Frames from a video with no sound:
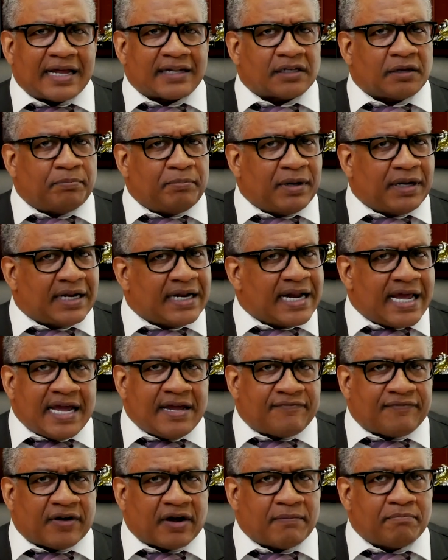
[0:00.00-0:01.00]
that the
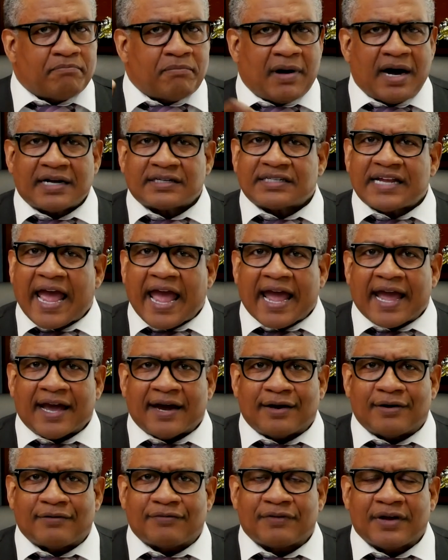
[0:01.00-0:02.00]
believer must
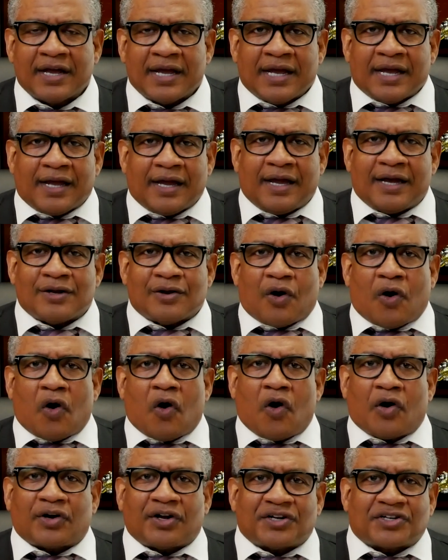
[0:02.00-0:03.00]
have in
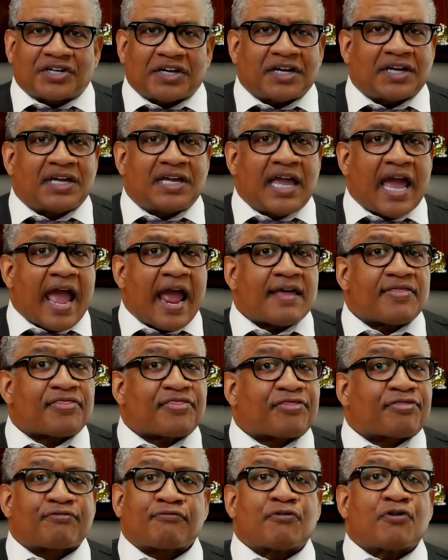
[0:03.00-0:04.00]
order to
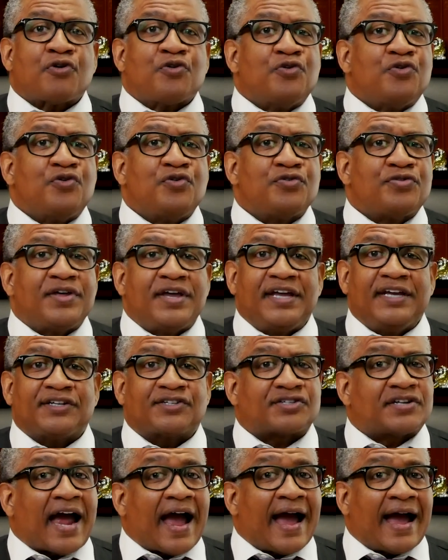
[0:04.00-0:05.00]
get through
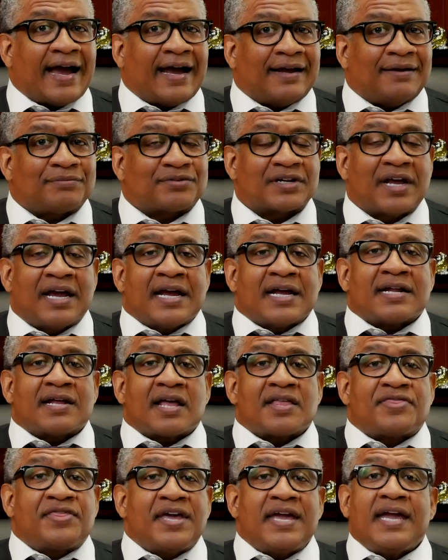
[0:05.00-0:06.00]
these times.
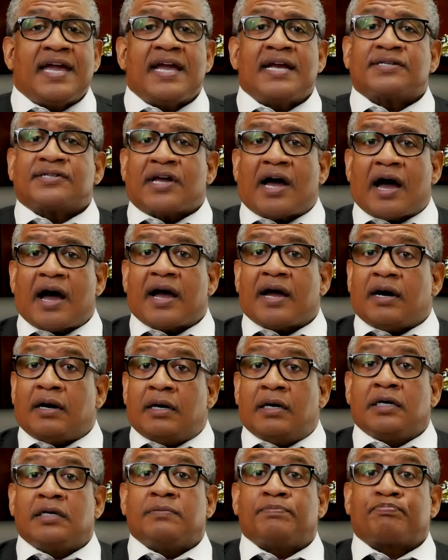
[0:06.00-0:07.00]
These are
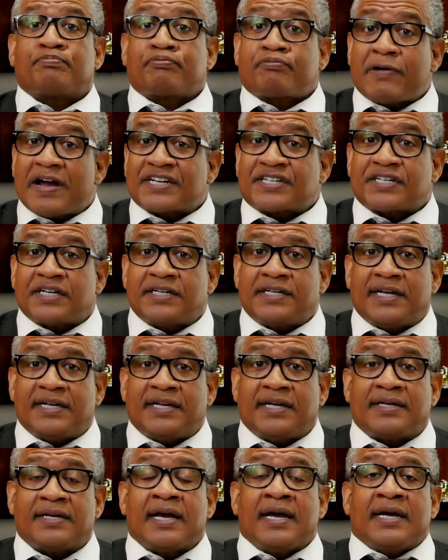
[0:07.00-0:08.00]

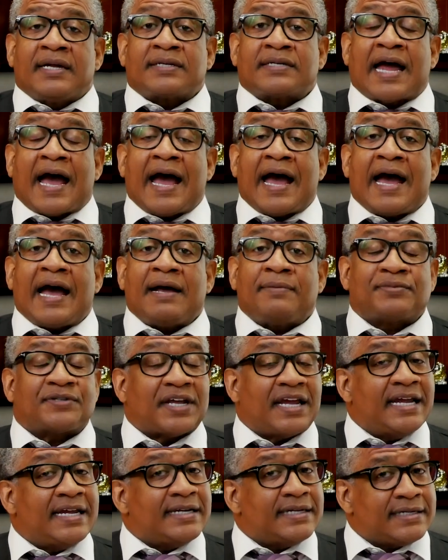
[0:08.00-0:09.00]
unprecedented
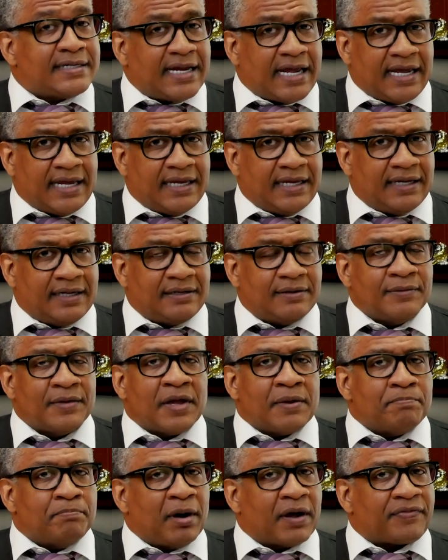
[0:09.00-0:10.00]
times indeed,
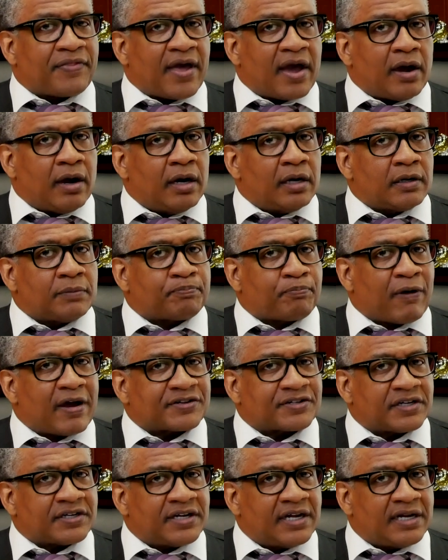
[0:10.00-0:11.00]
but they're
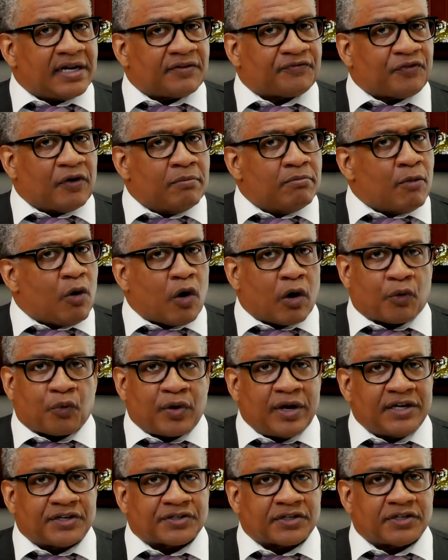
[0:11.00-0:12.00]
unprecedented for more
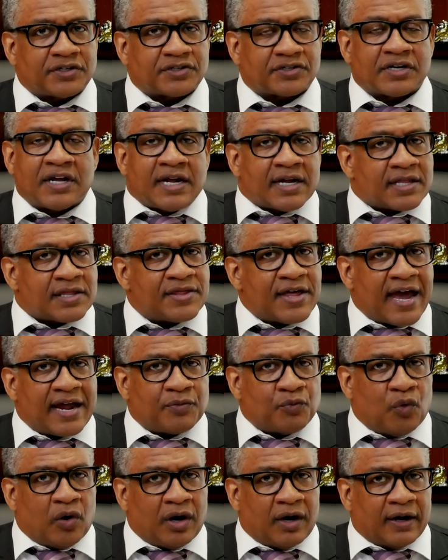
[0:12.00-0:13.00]
reasons
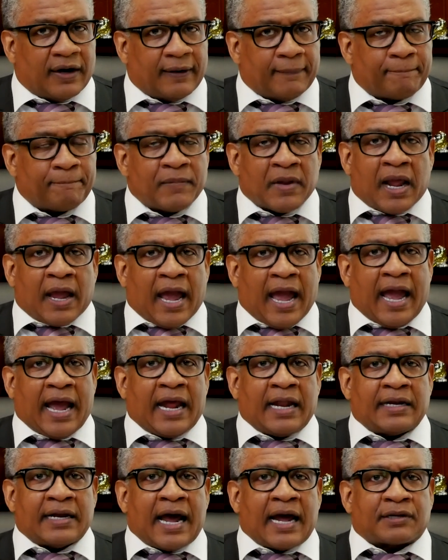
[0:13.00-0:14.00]
than one.
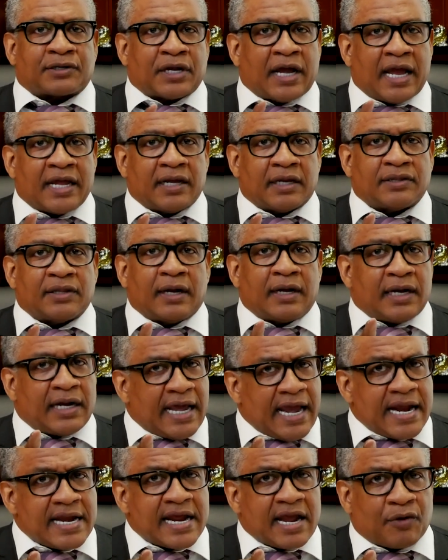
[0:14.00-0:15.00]
And I tell you, the
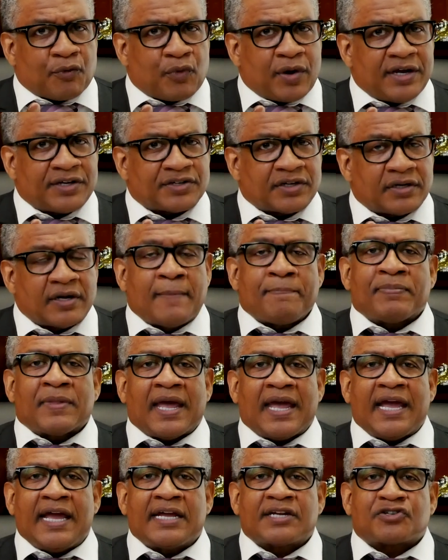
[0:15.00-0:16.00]
leading reason
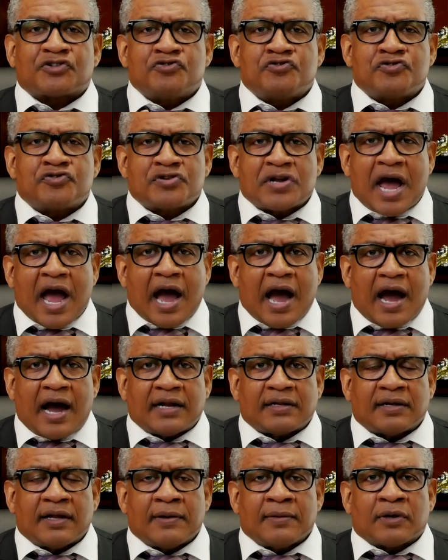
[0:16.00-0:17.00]
is
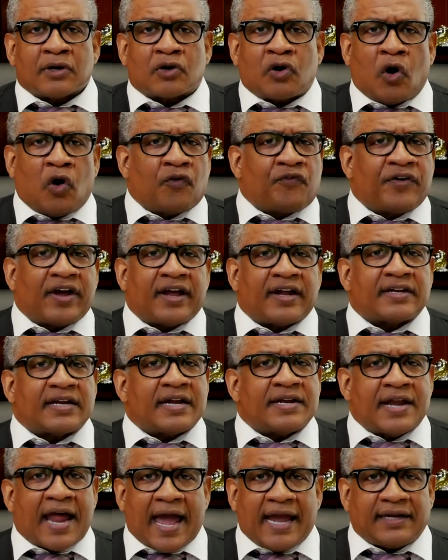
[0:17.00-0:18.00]
not
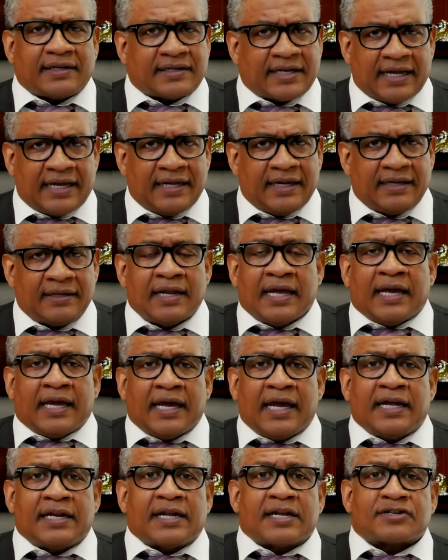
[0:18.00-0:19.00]
COVID-19.
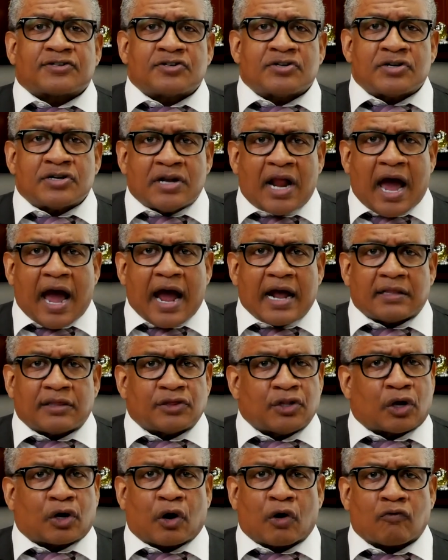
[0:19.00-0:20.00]
It is not
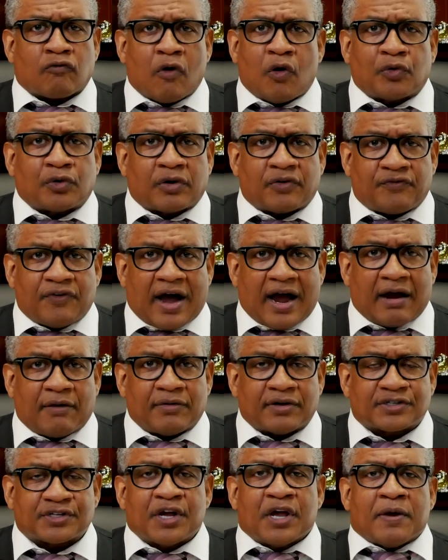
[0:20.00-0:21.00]
the
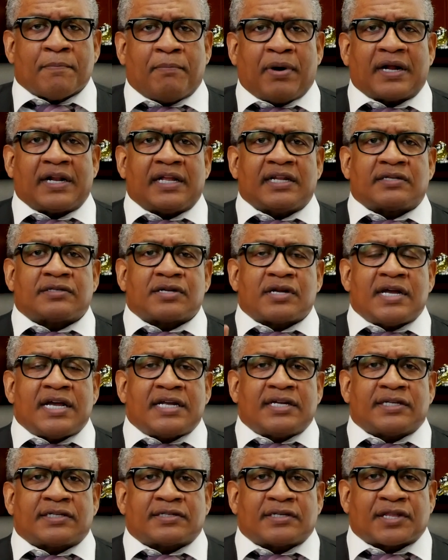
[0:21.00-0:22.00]
coronavirus, but it
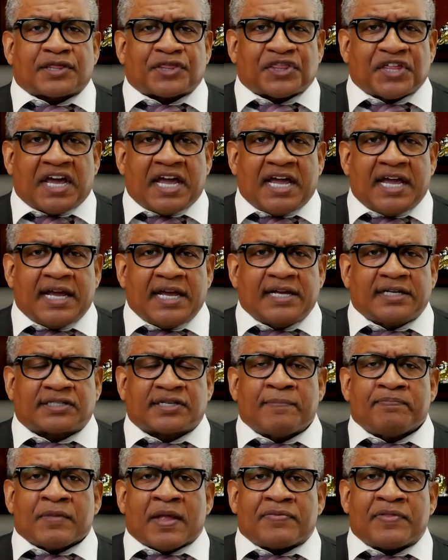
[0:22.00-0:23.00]
is the
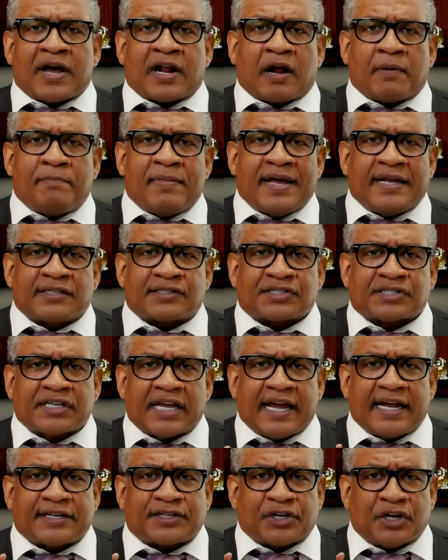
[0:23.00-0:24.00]
things that are being
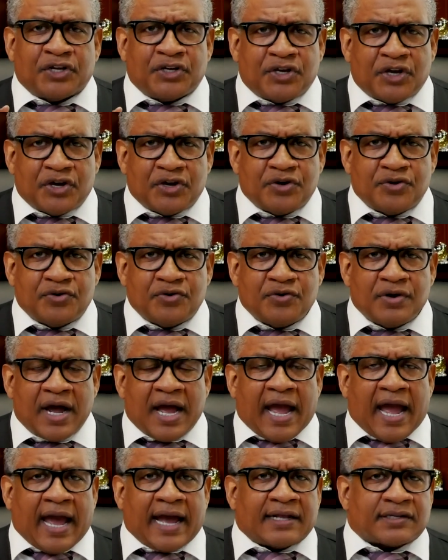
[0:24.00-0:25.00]
said to you
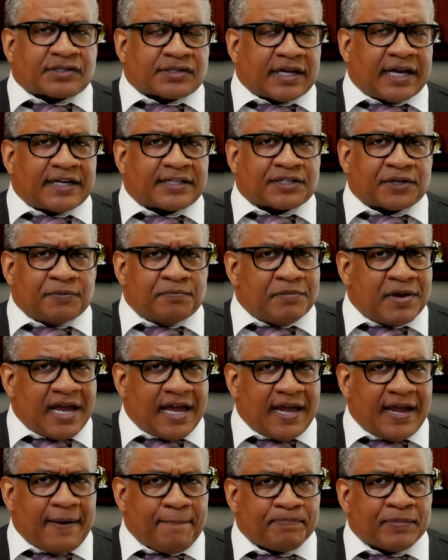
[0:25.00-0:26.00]
and said to
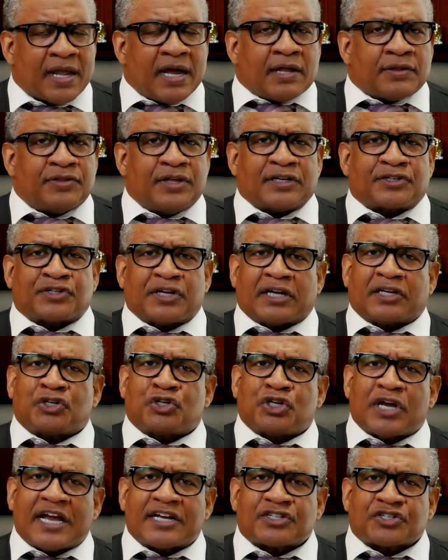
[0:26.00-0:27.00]
me, the
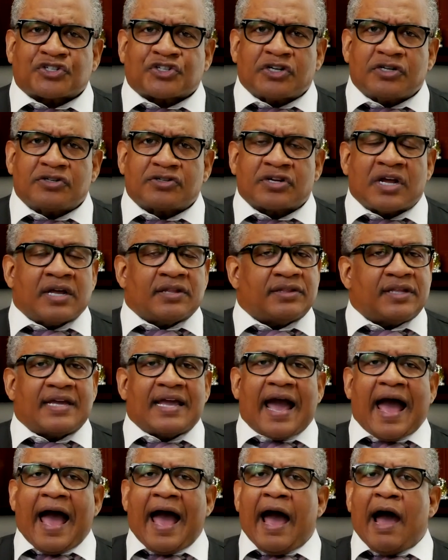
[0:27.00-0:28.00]
suggestions,
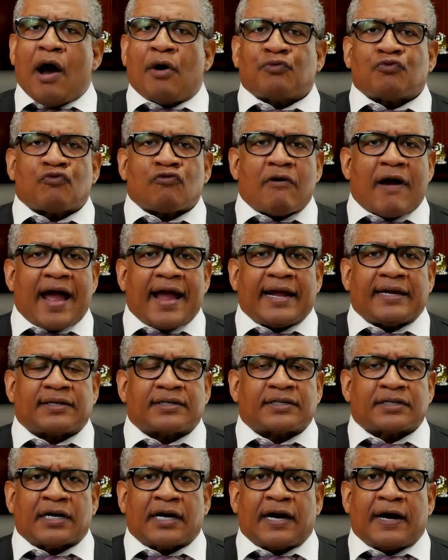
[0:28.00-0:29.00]
the
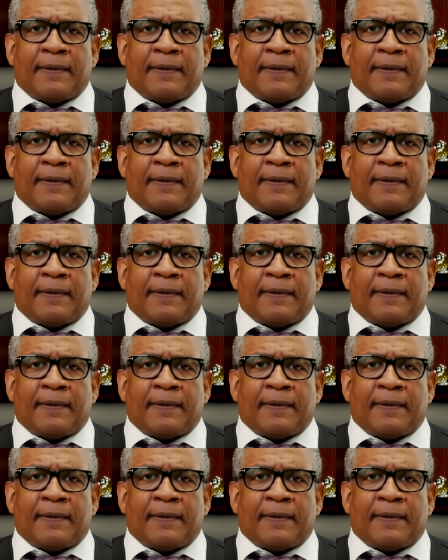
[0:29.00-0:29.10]
outright